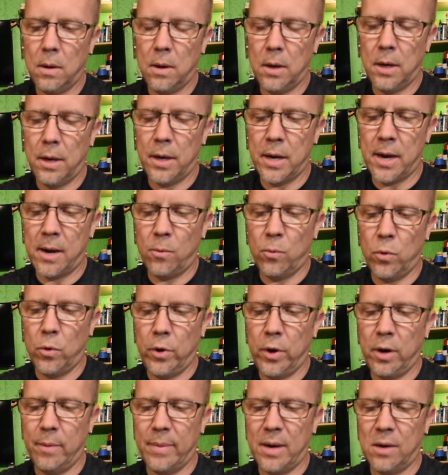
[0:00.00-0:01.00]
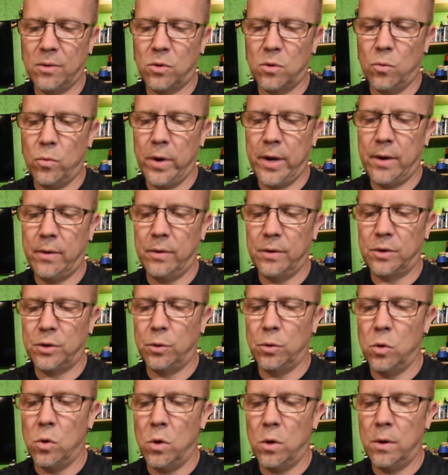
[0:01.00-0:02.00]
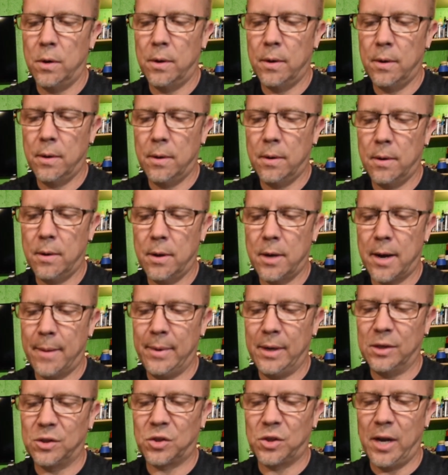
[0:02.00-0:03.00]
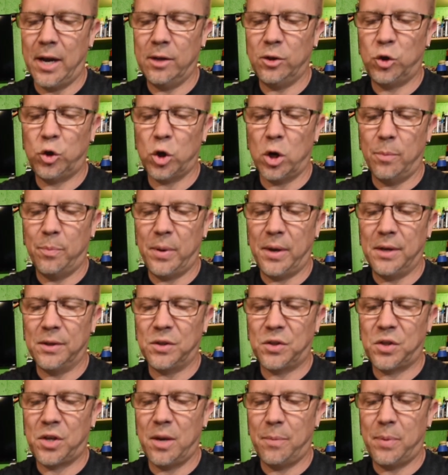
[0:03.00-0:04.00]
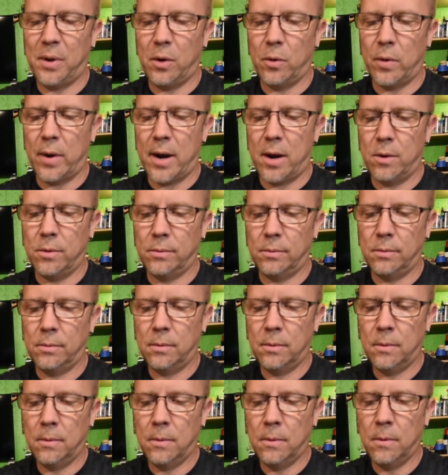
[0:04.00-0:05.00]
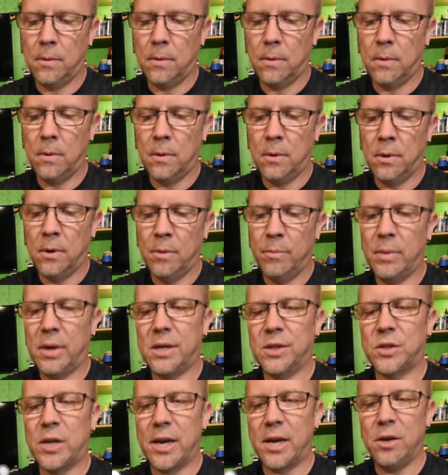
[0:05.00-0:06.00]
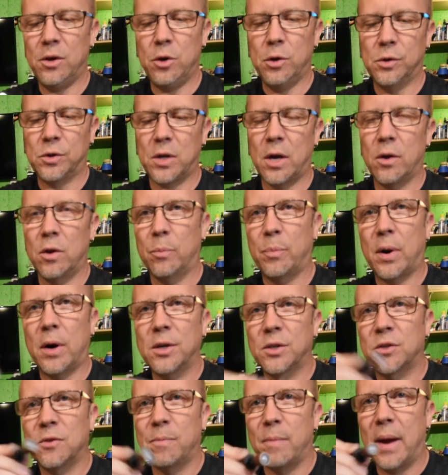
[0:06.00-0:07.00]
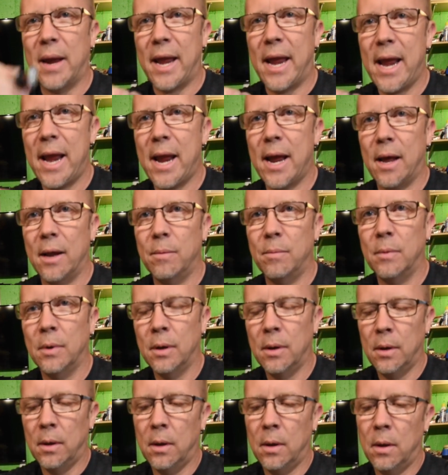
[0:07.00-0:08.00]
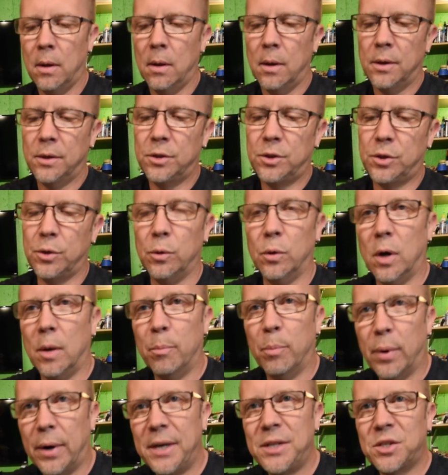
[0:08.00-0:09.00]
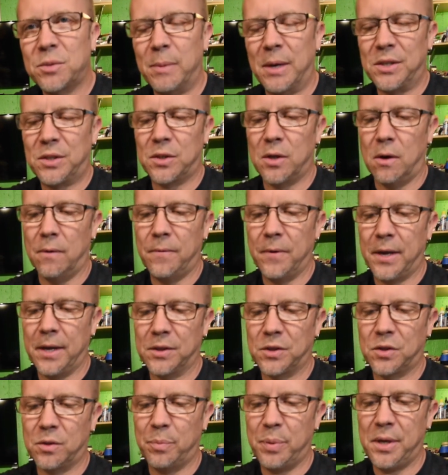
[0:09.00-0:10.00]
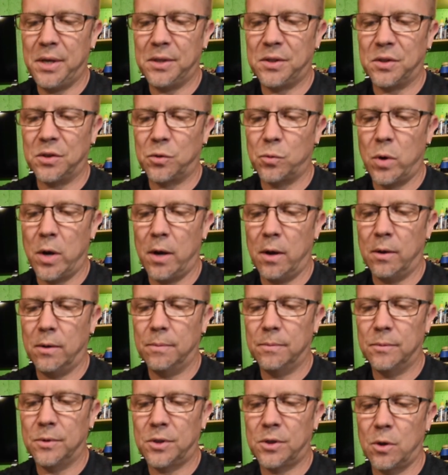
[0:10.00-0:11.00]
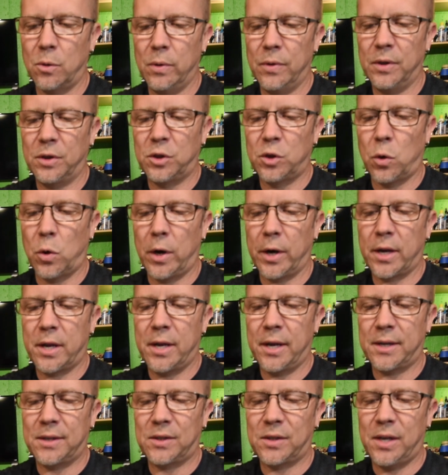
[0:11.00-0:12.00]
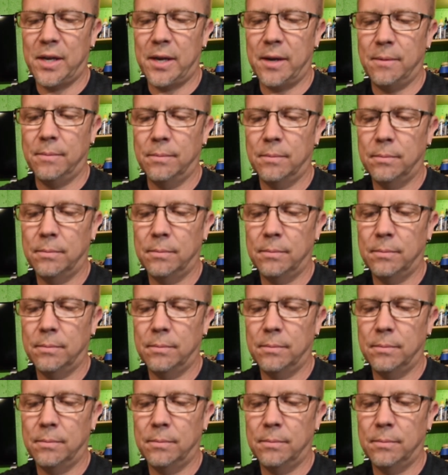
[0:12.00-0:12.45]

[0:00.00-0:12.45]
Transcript: and not worrying about the weight of the tool. I mean, it's not jumping and skipping around, because I can use other parts of my hand to brace myself against the piece as well. So when the torque kicks in,